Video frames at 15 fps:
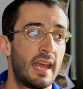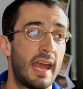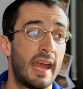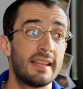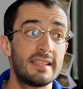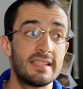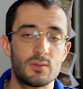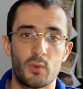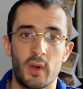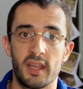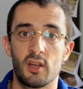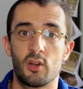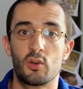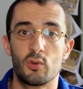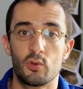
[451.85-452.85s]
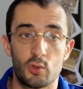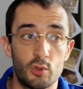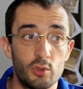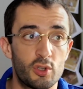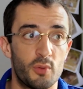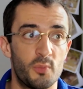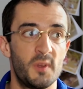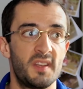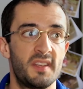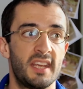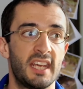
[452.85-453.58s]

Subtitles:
And this is why good community